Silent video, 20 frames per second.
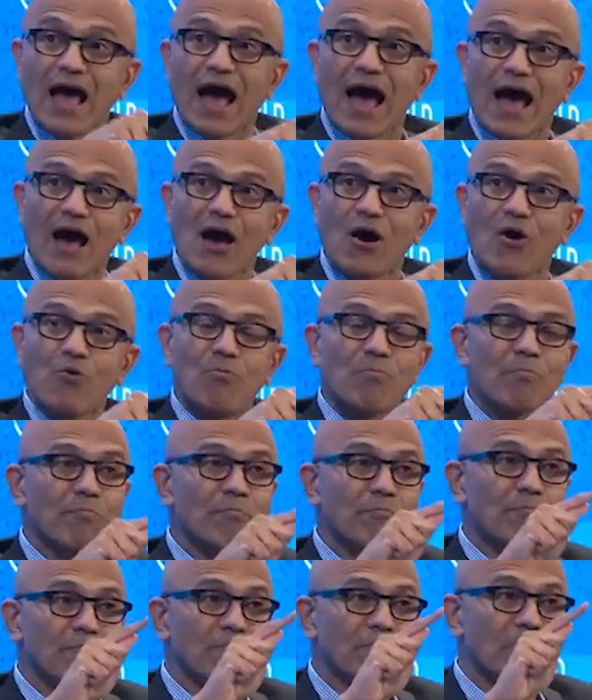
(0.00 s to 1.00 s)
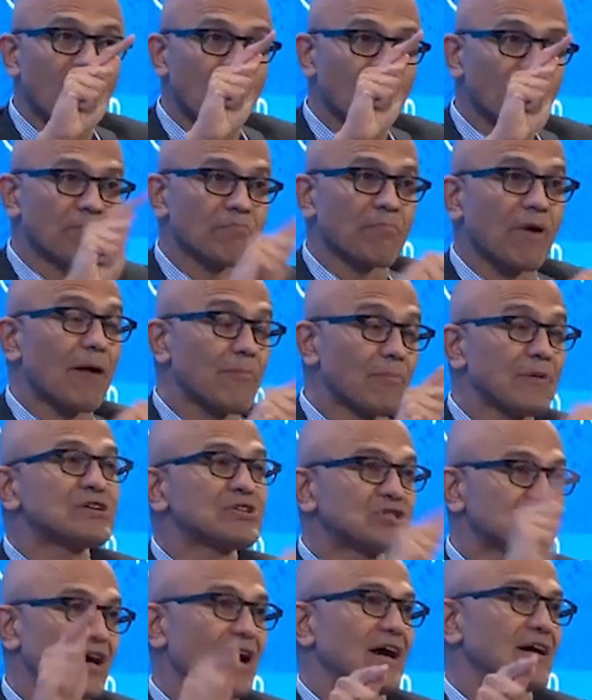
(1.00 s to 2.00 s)
now
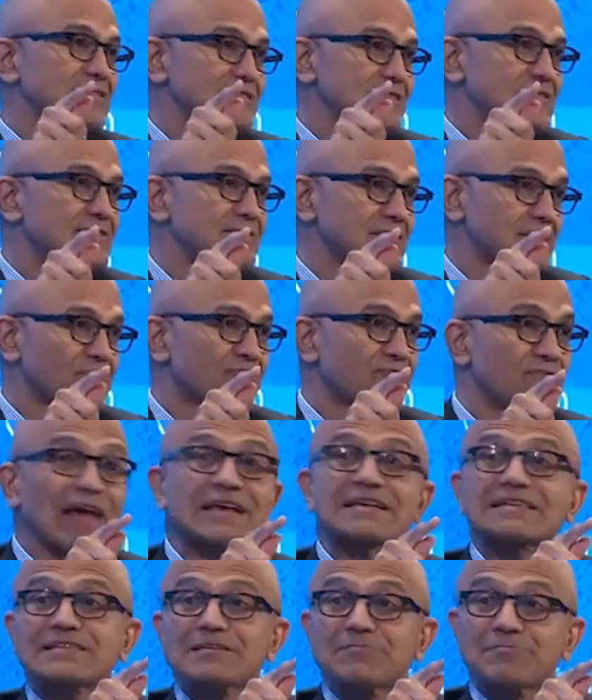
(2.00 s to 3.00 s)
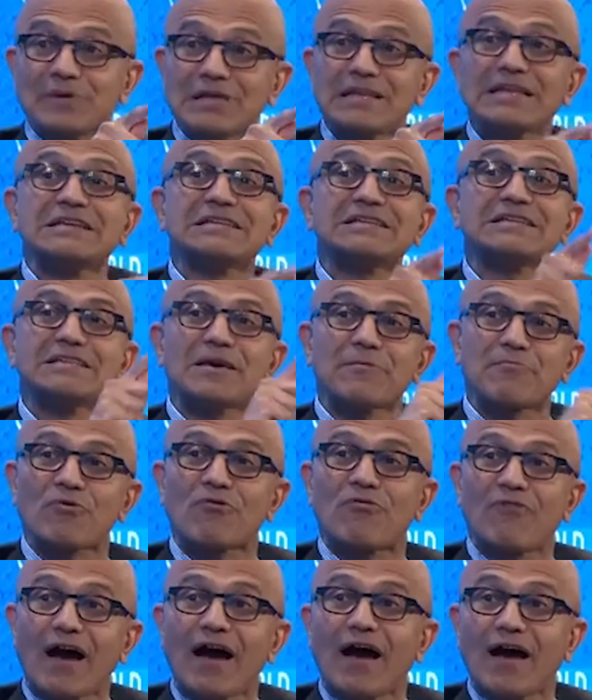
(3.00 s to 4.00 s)
publicize the flexibility they
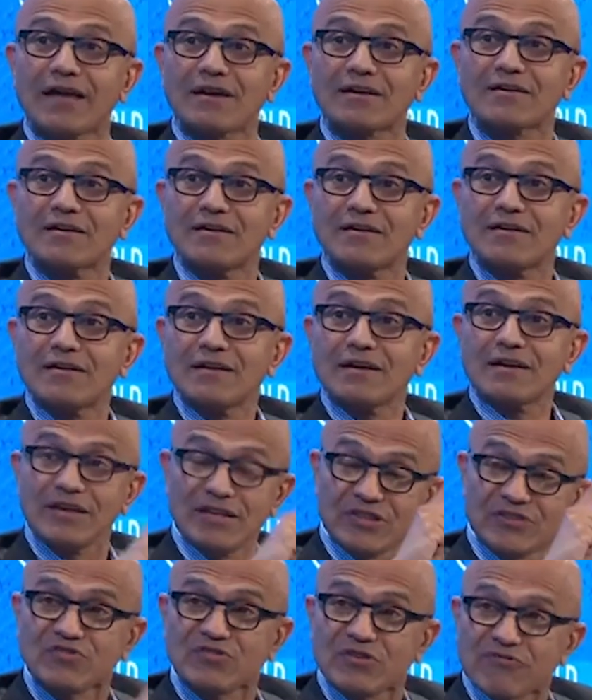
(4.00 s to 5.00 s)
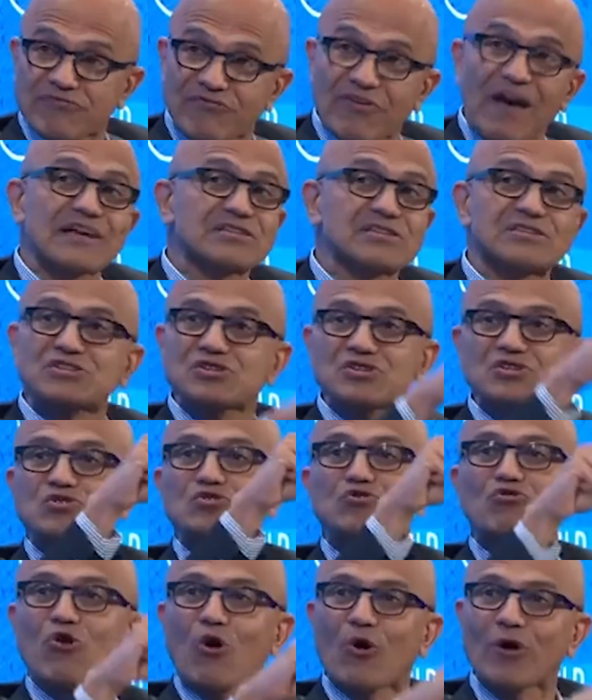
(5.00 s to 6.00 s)
provide, it's the
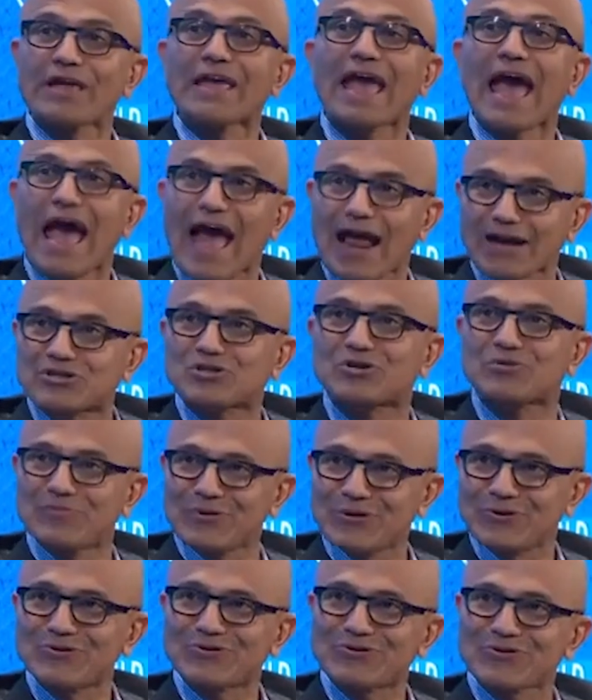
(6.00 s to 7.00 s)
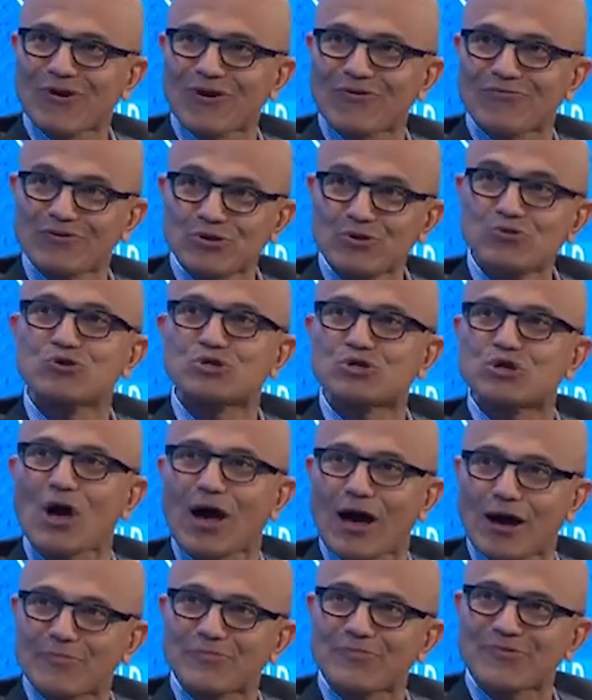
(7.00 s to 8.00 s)
fastest growing attribute of new yeah.
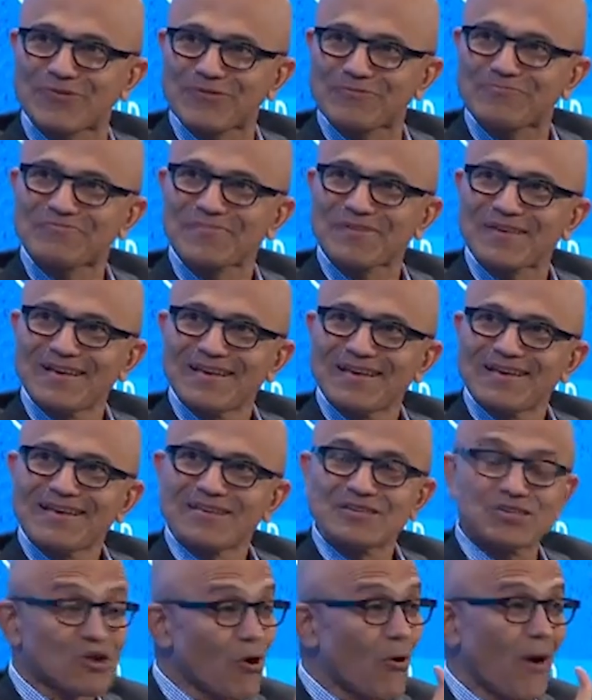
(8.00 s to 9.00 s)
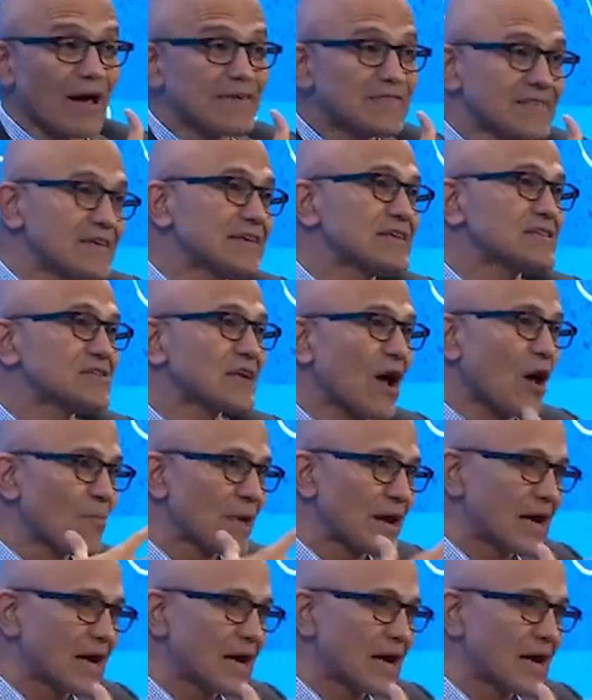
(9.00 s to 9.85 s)
jobs. Yeah. So I think it's now